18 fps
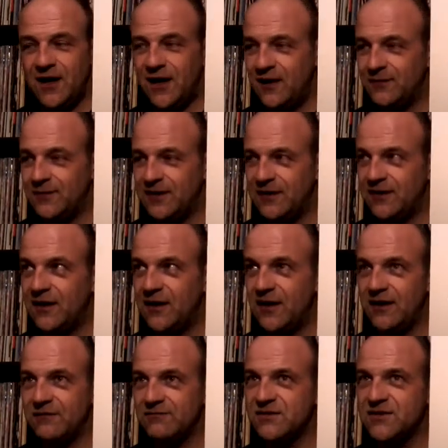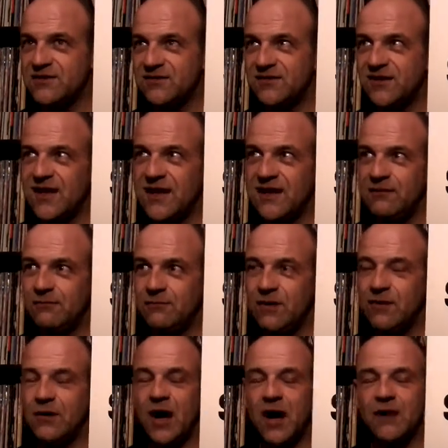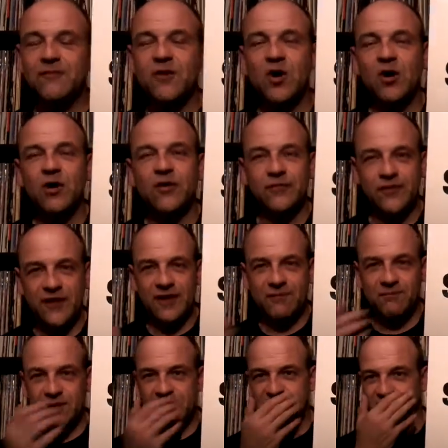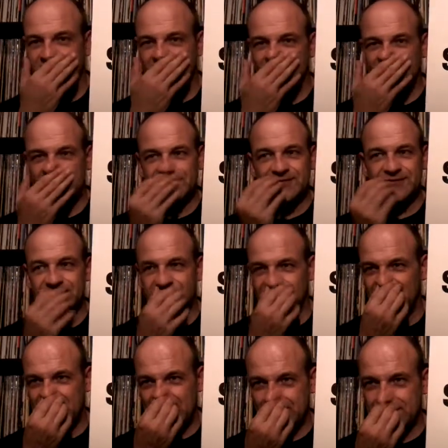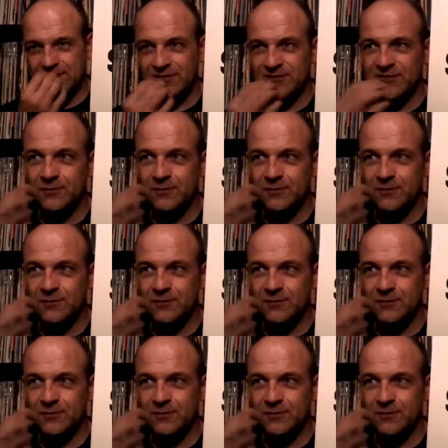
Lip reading: I mean, to say I've got their B-sides collection,